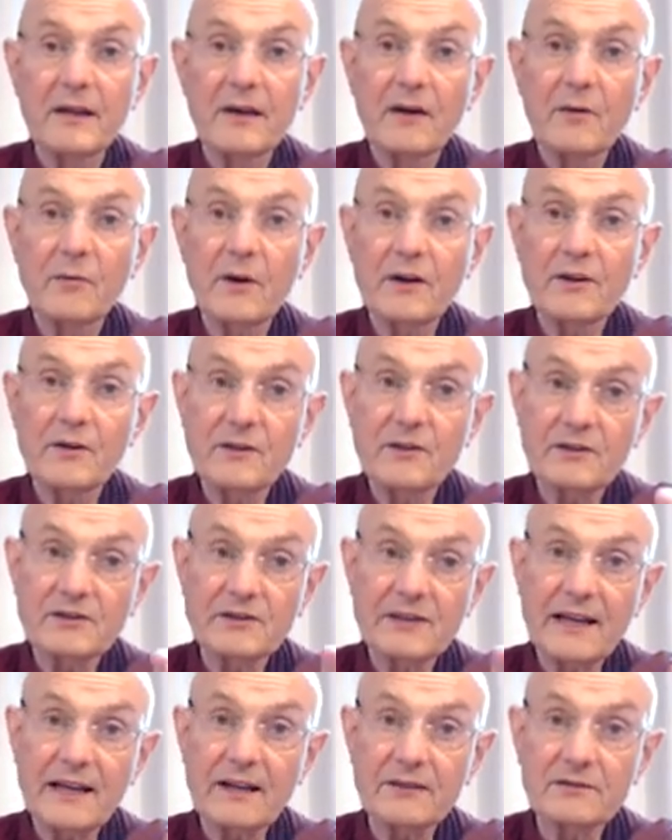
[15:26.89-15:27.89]
what you can
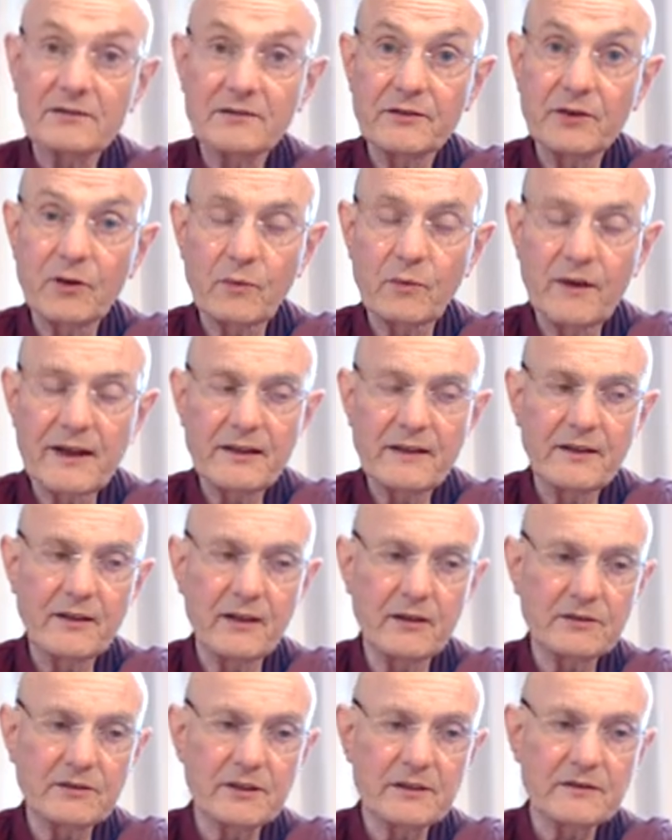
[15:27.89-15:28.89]
see out of your
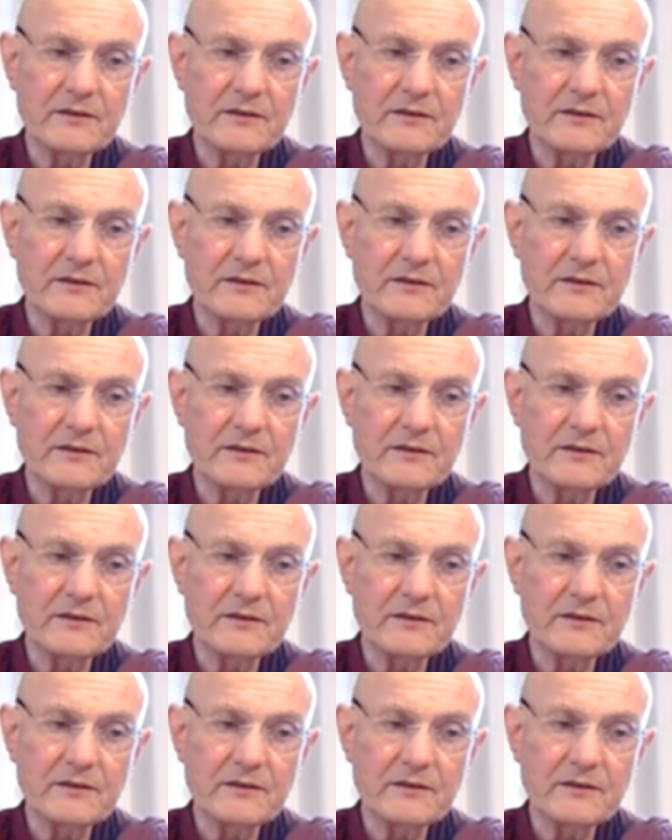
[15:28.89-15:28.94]
window,